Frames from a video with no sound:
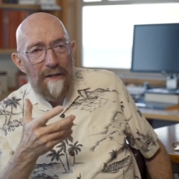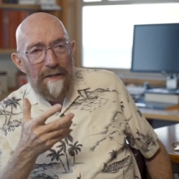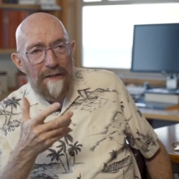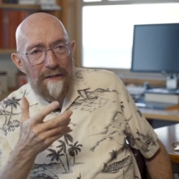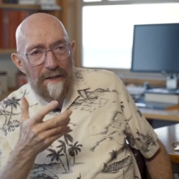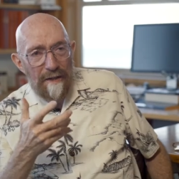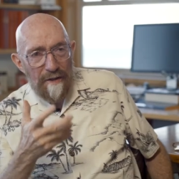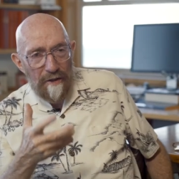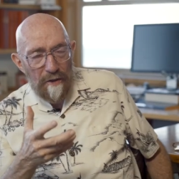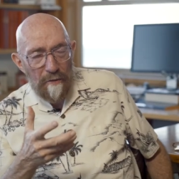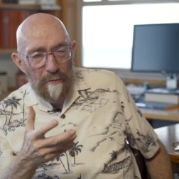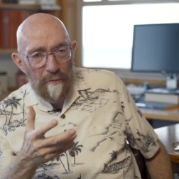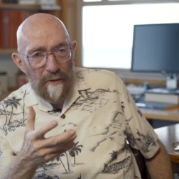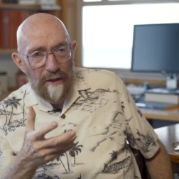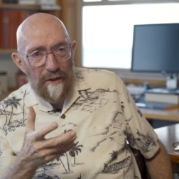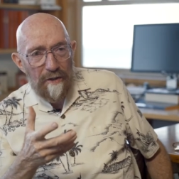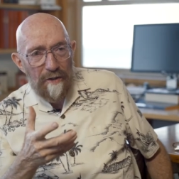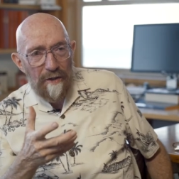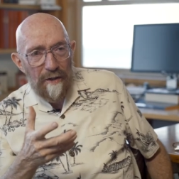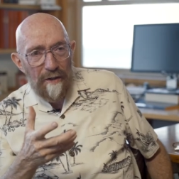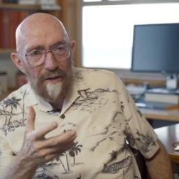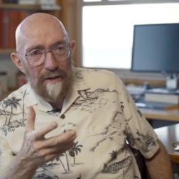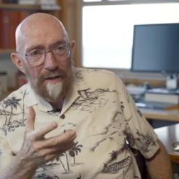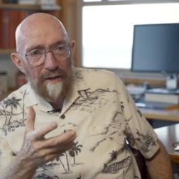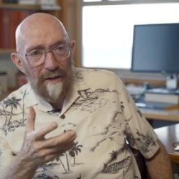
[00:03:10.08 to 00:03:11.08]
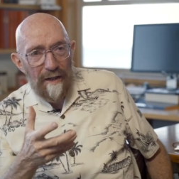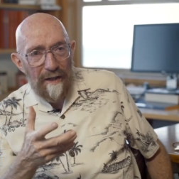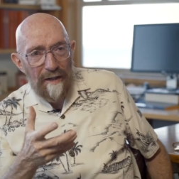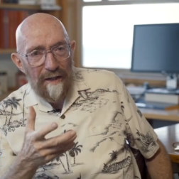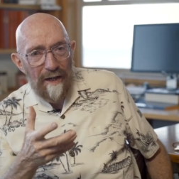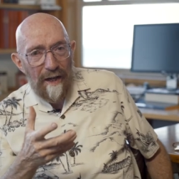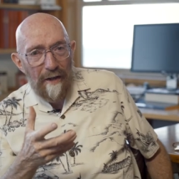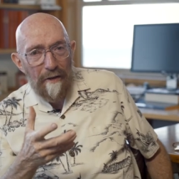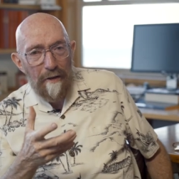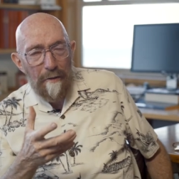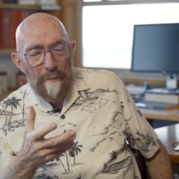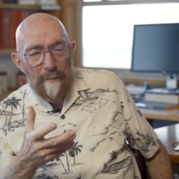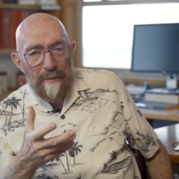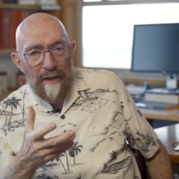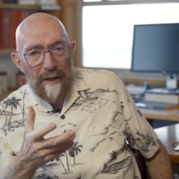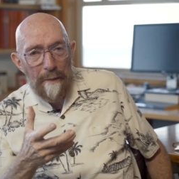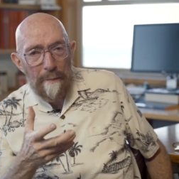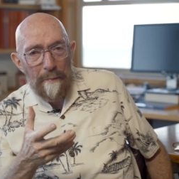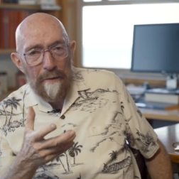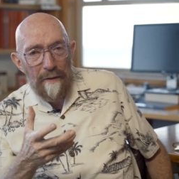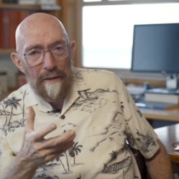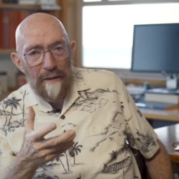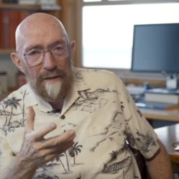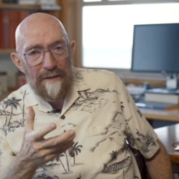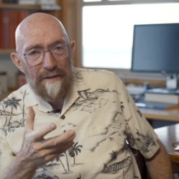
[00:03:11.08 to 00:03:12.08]
his intuition that other
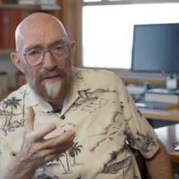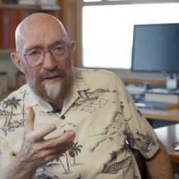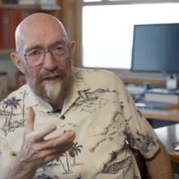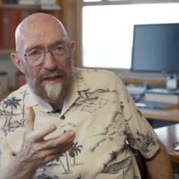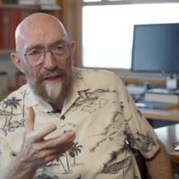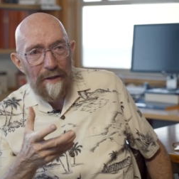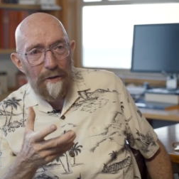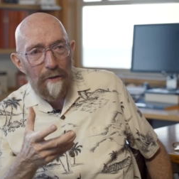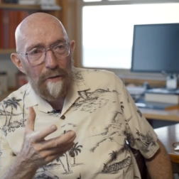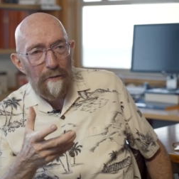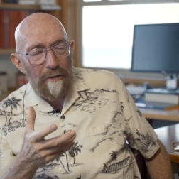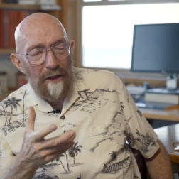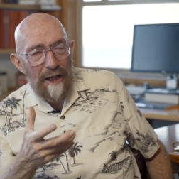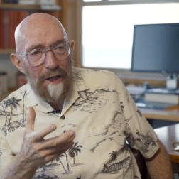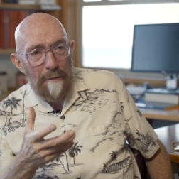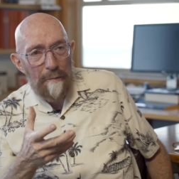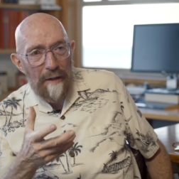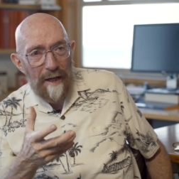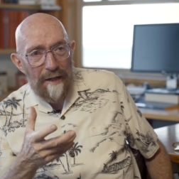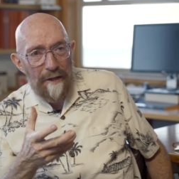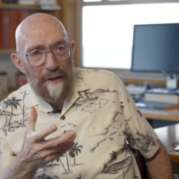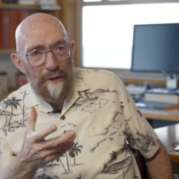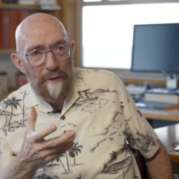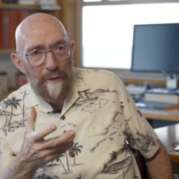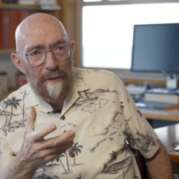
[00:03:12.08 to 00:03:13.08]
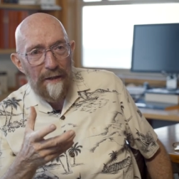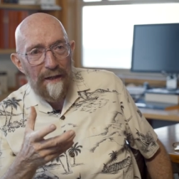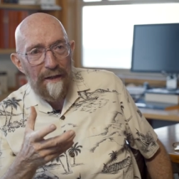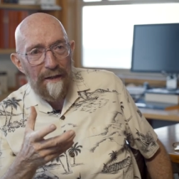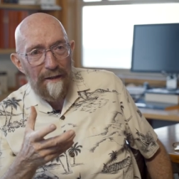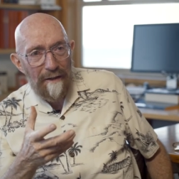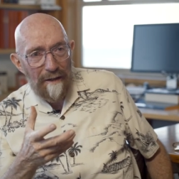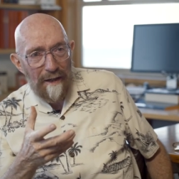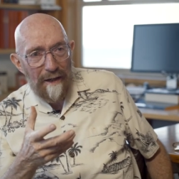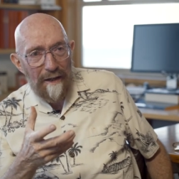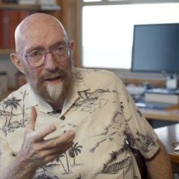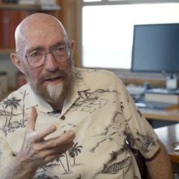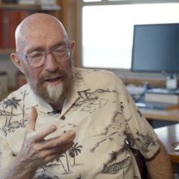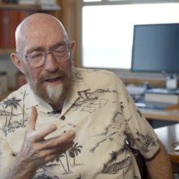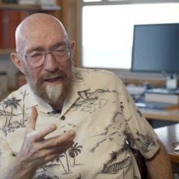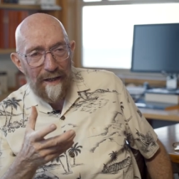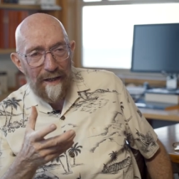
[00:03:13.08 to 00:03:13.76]
people see only by doing a long